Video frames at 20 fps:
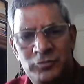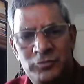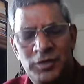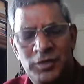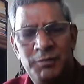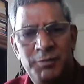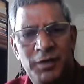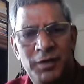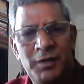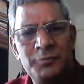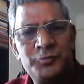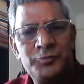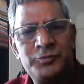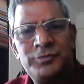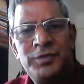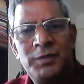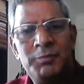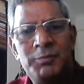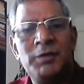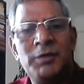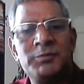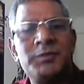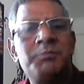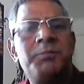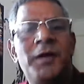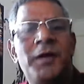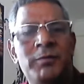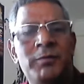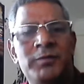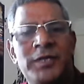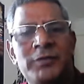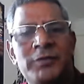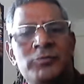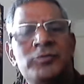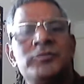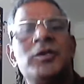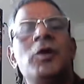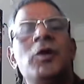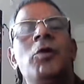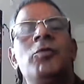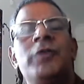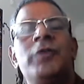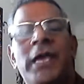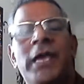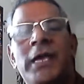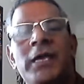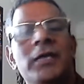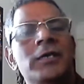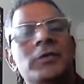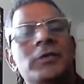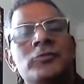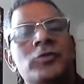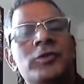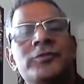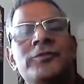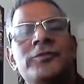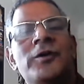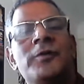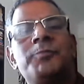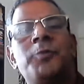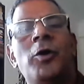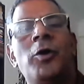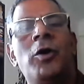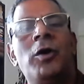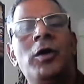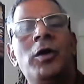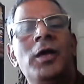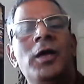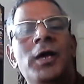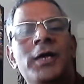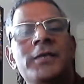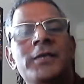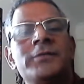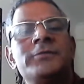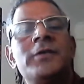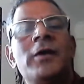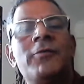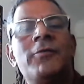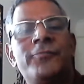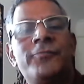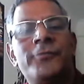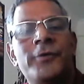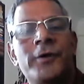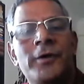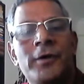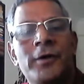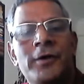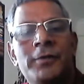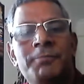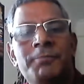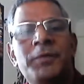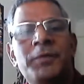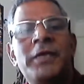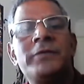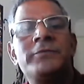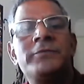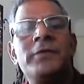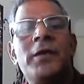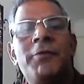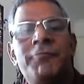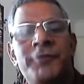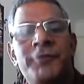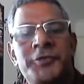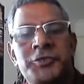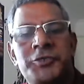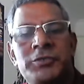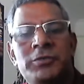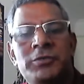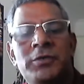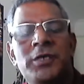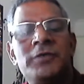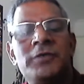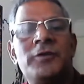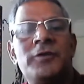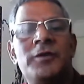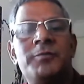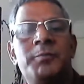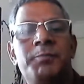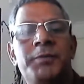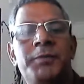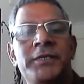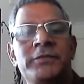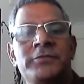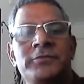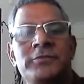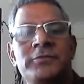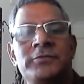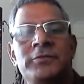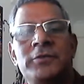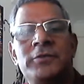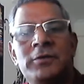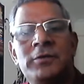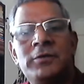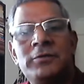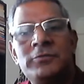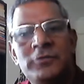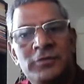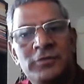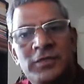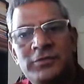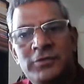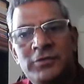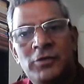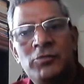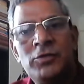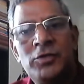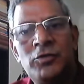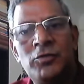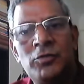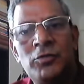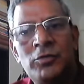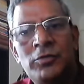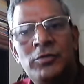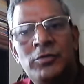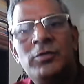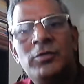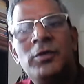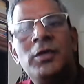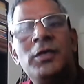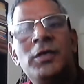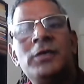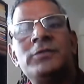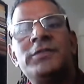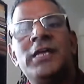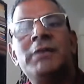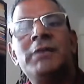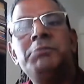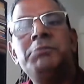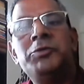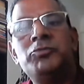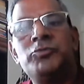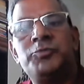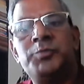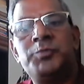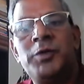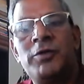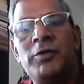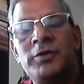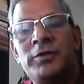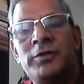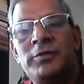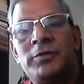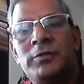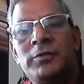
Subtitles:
So it becomes a part of that. We say, okay, so it's not paw, it's for, it's fish, it's not peace. So that's how we know. Then mute period.